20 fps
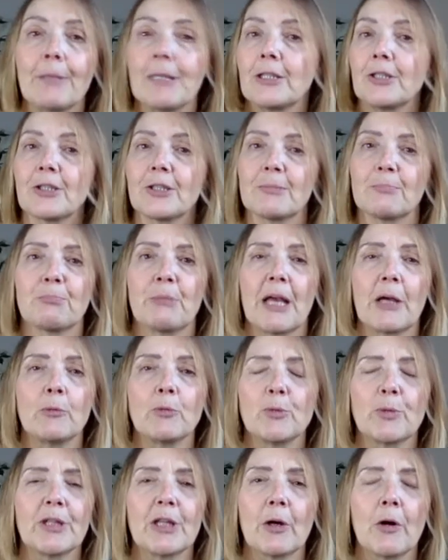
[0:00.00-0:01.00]
it just
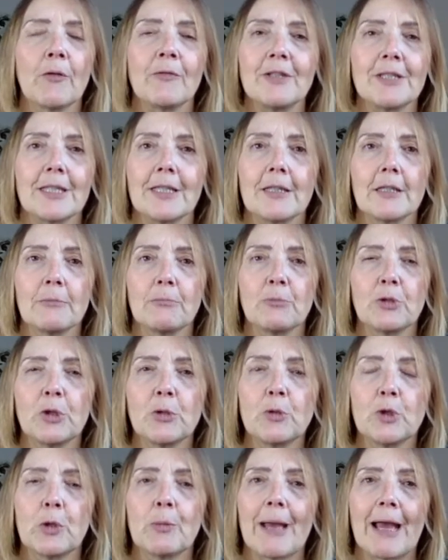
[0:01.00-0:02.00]
helps with obviously the
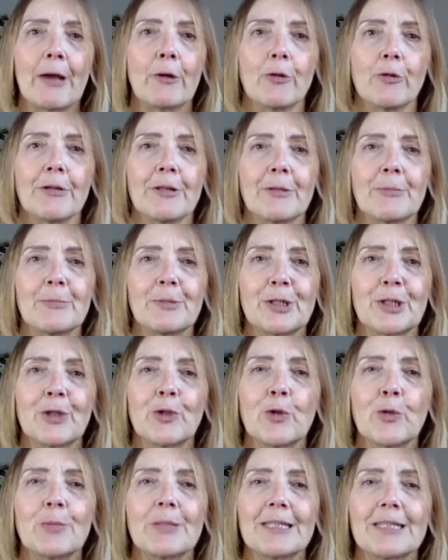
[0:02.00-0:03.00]
YouTube algorithms
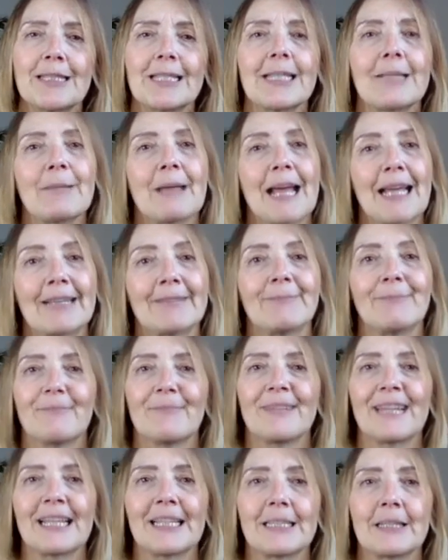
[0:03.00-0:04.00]
enormously, and
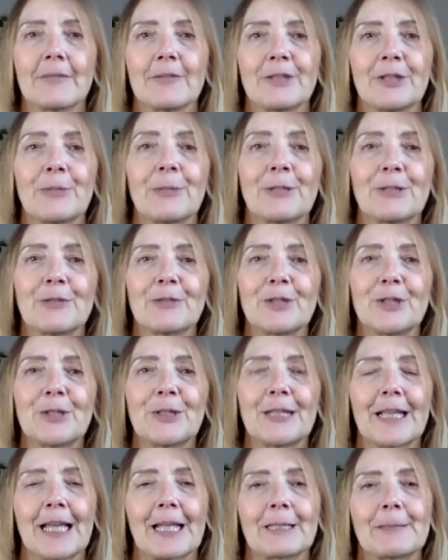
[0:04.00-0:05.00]
thanks ever so much for
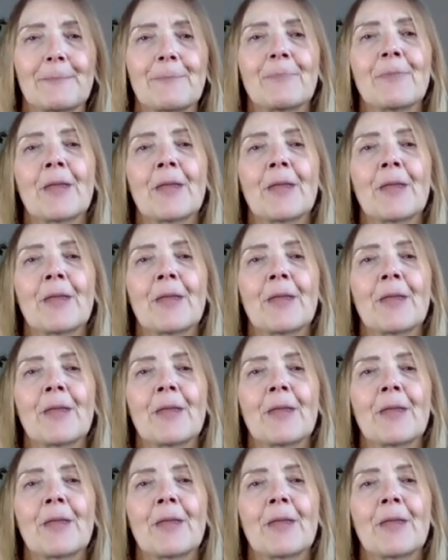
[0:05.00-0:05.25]
doing that.